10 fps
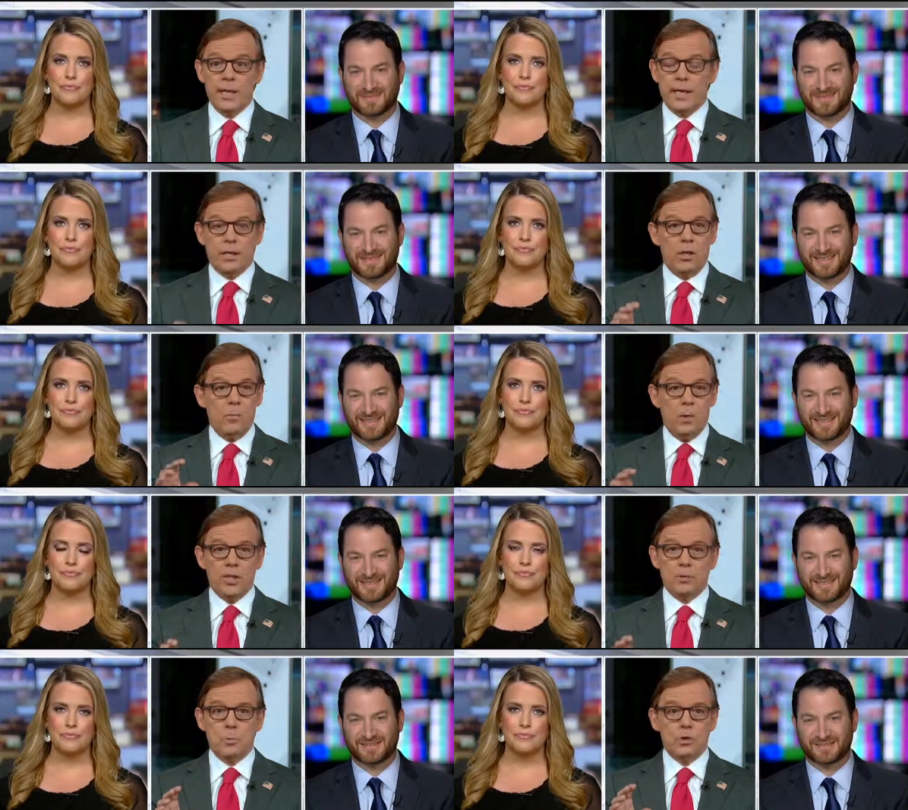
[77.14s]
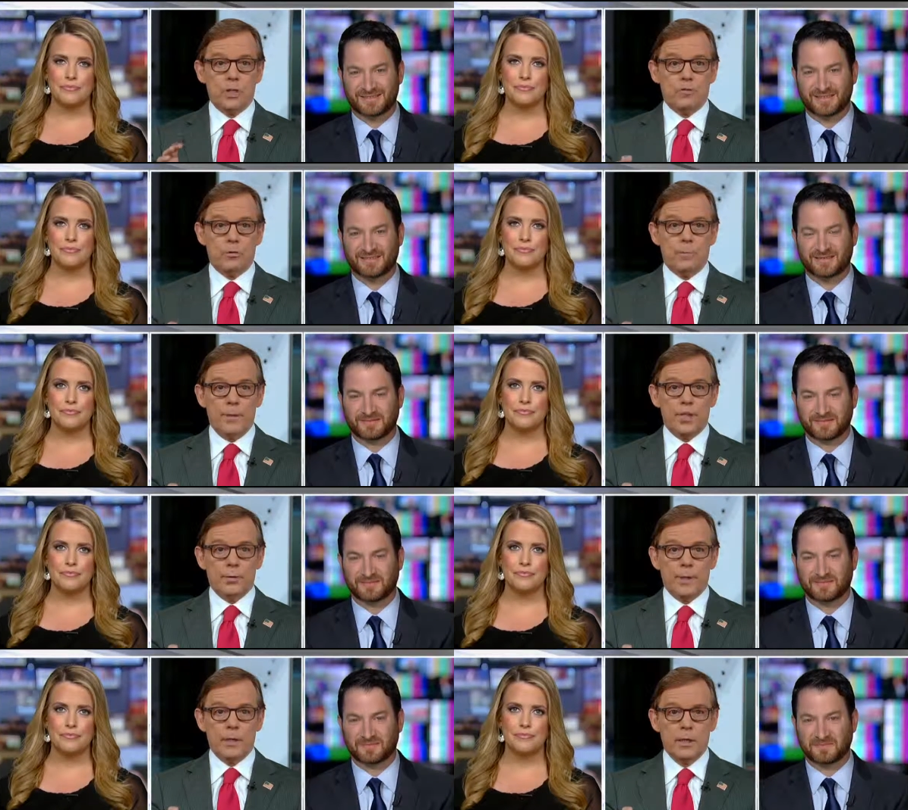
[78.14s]
Speaker 1: You got a whole bunch pushing for
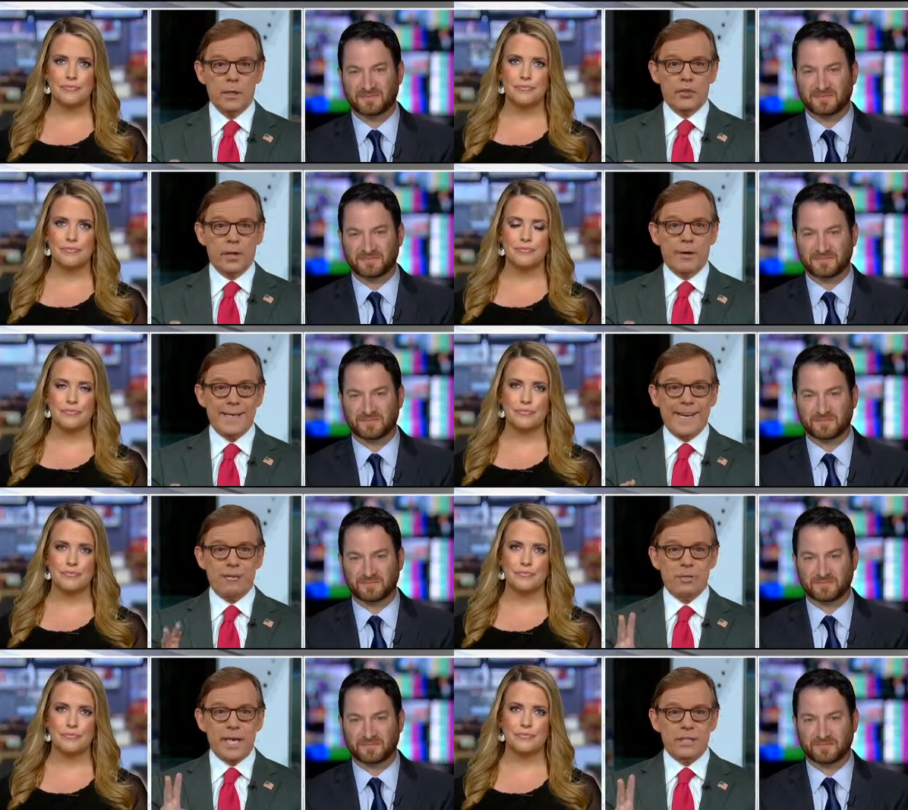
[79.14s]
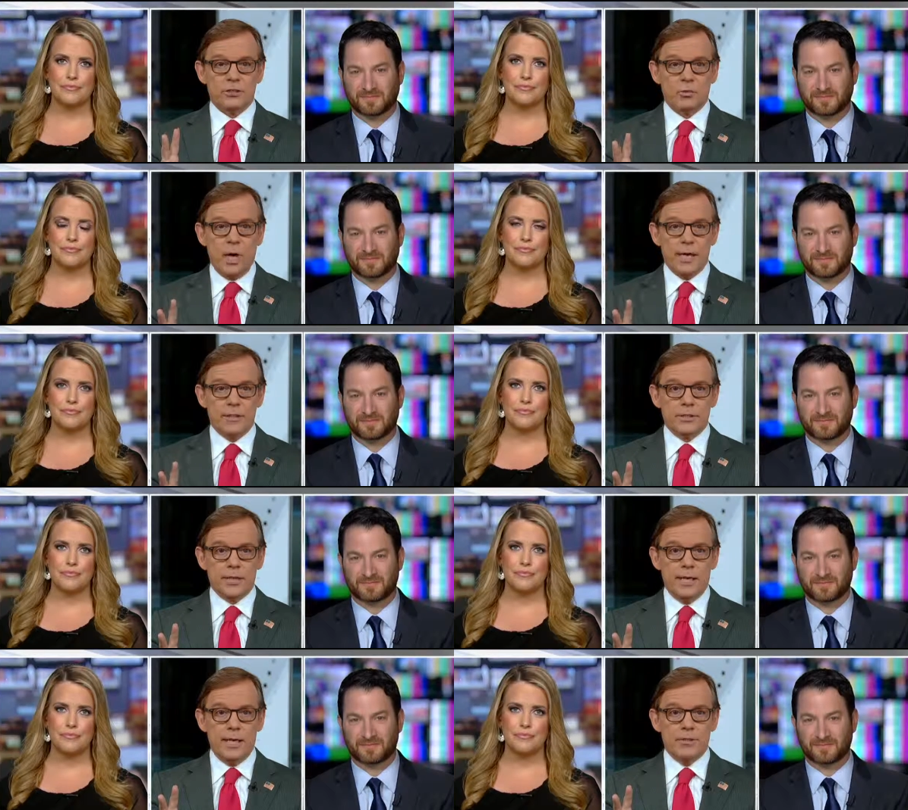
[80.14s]
impeachment. Jerry Nadler's asked twice,
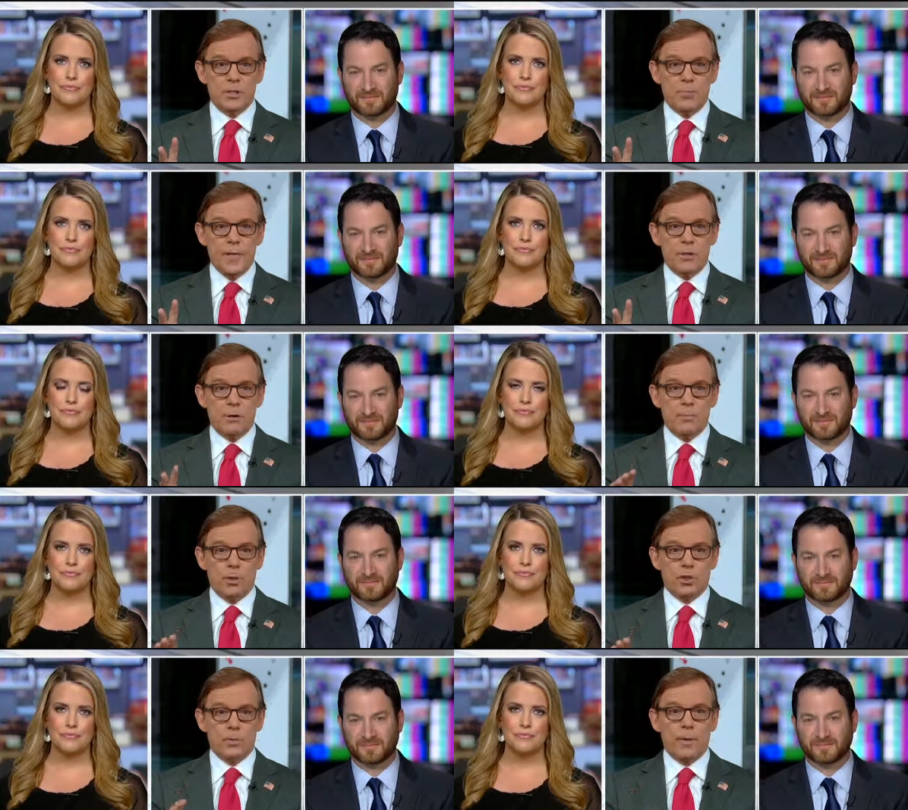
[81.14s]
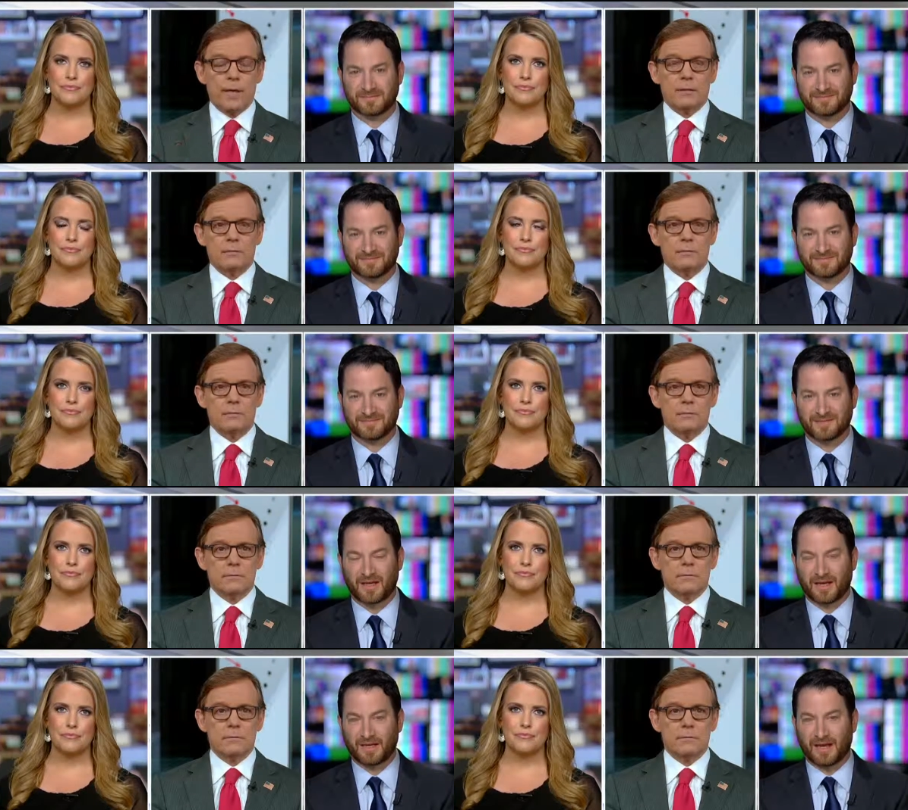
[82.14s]
and the Speaker pushes back.
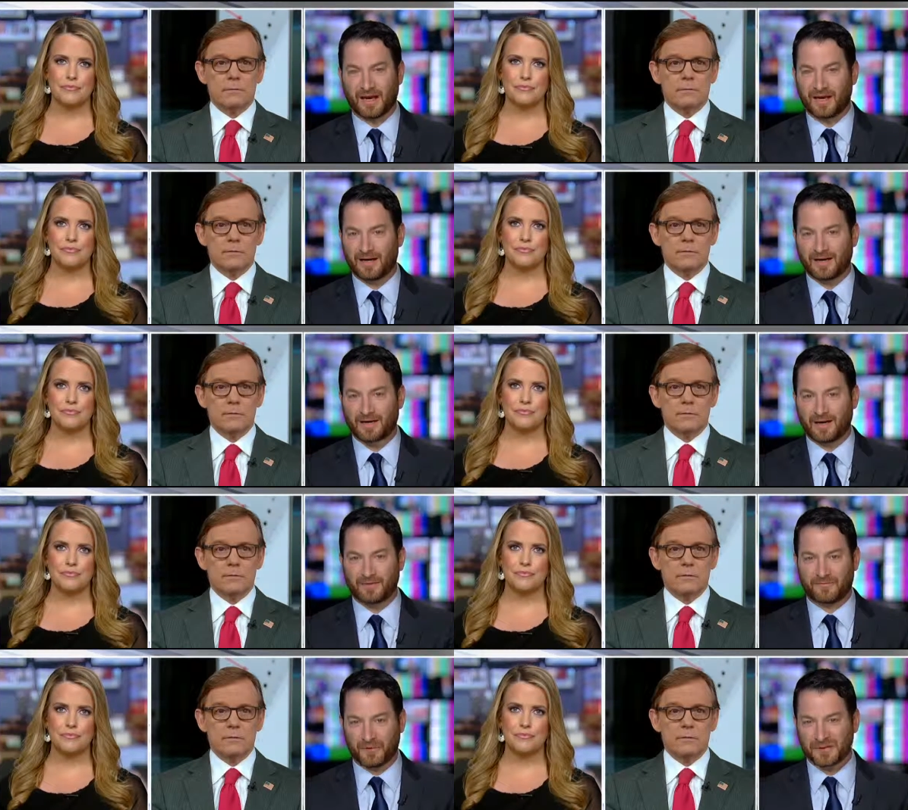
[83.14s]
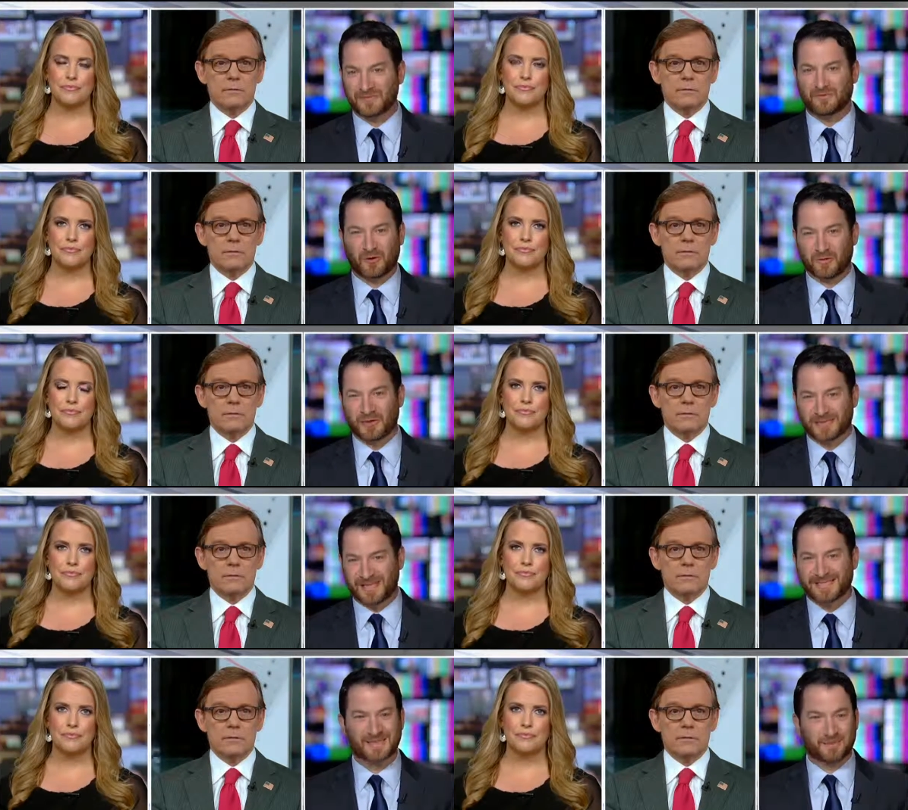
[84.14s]
Speaker 2: Yeah, Eric, uh, first and foremost,
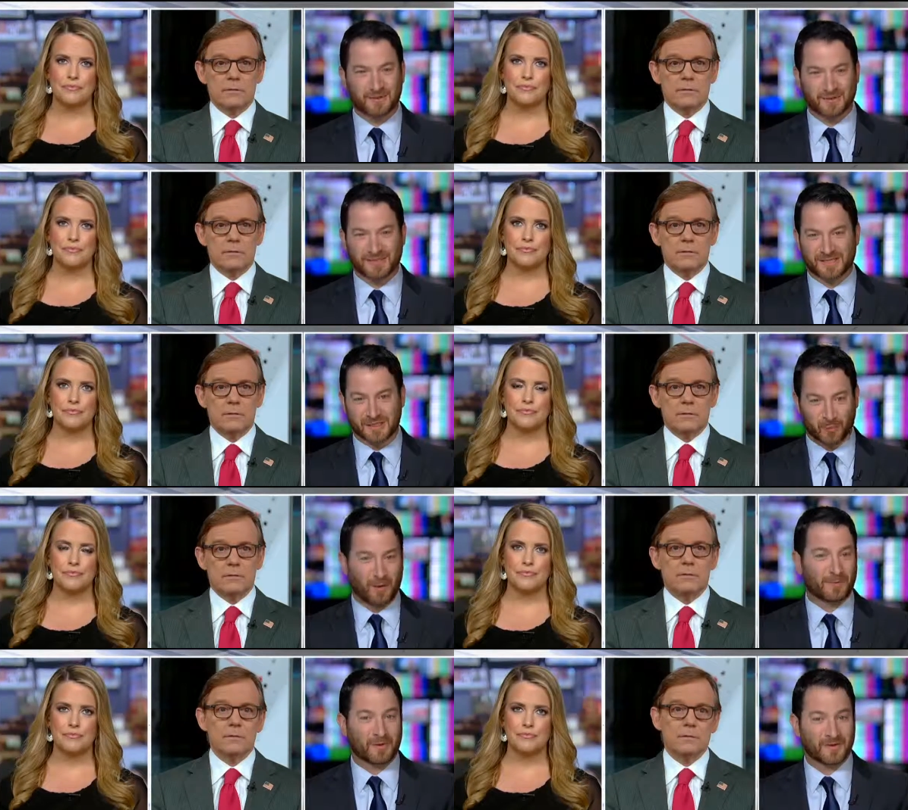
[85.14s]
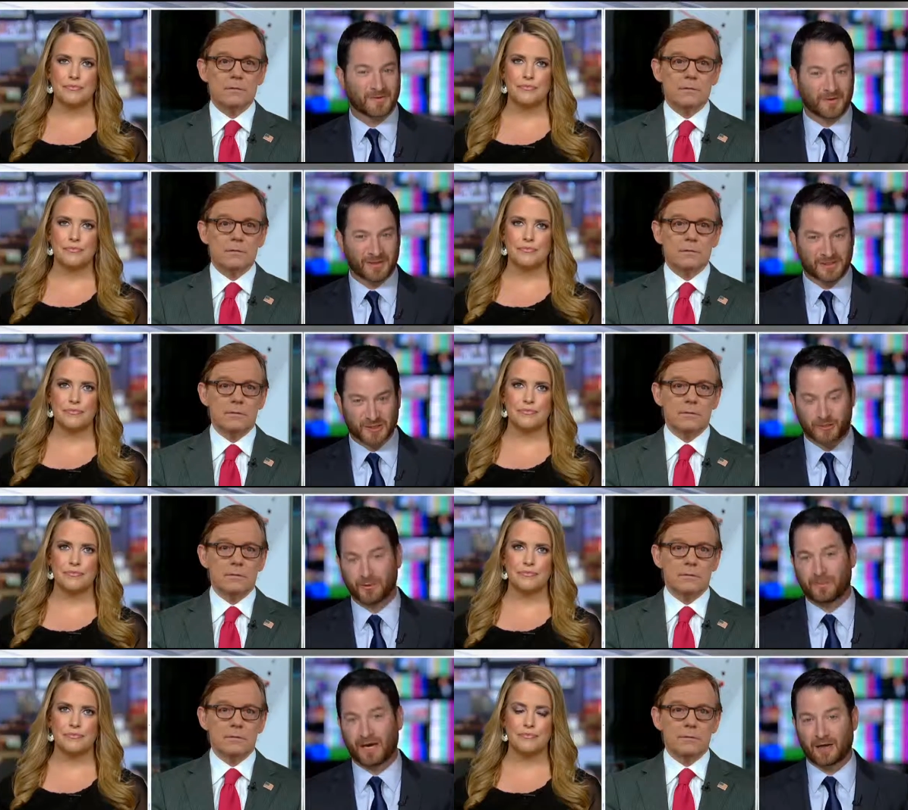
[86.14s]
Nancy Pelosi is the one person who has
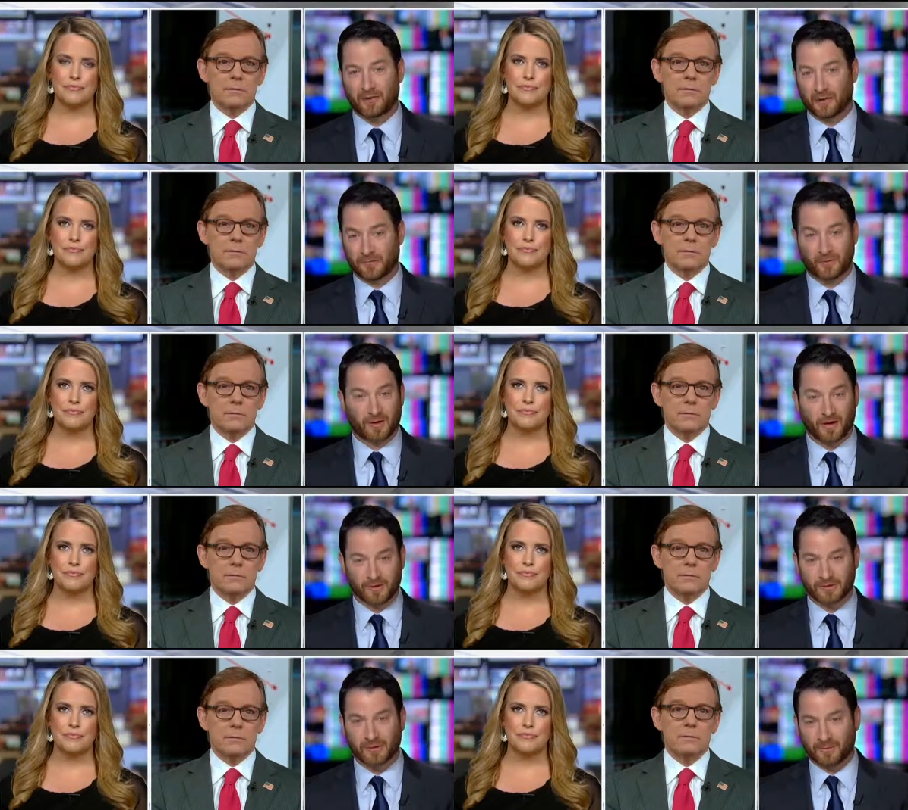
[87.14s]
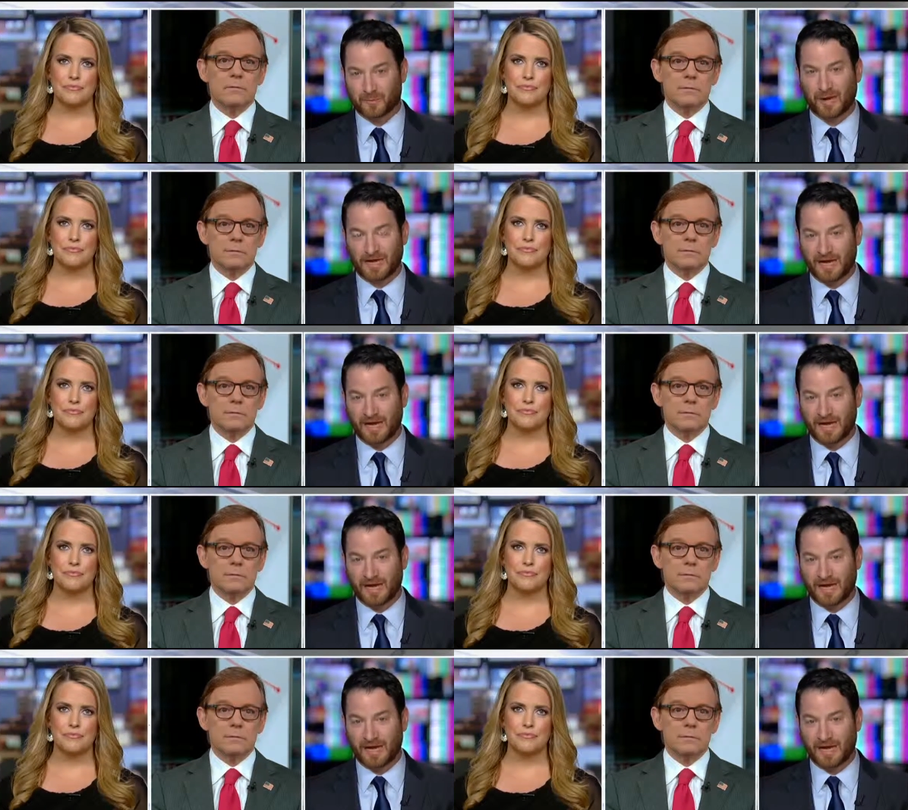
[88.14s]
true power over Donald Trump right